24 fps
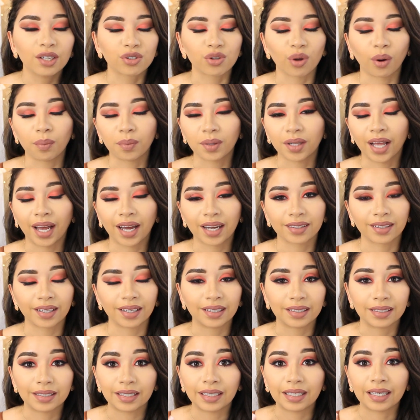so I'm glad that
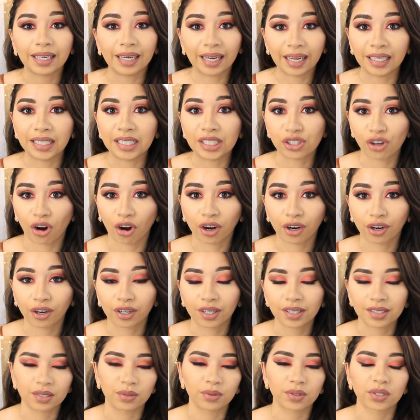I didn't get any darker
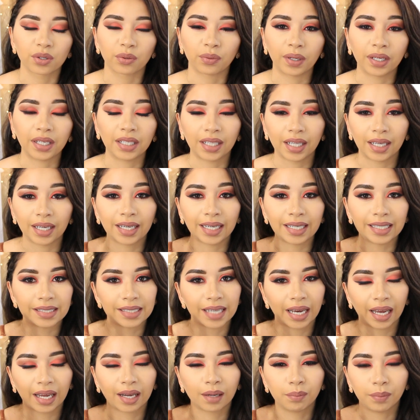because it was already like a
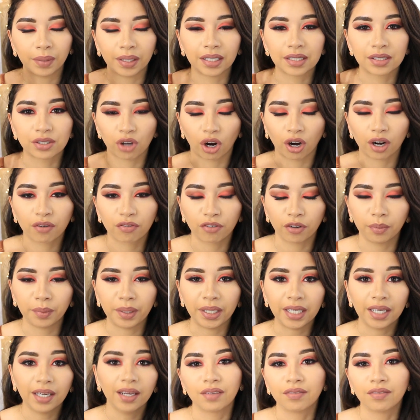tad bit dark for me.